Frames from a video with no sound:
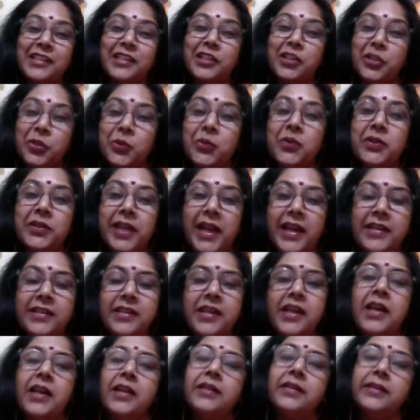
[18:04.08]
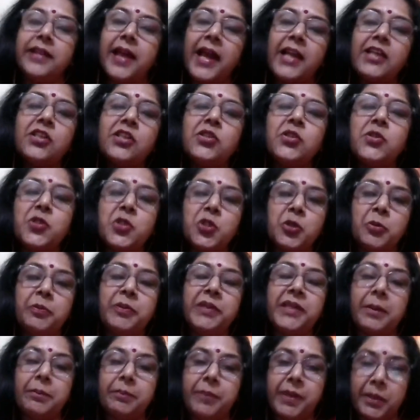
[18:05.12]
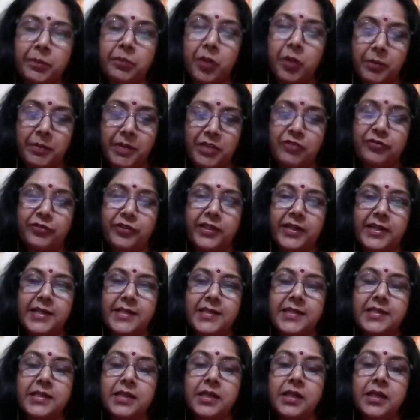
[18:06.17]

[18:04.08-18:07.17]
new client, that used to be a big moment for us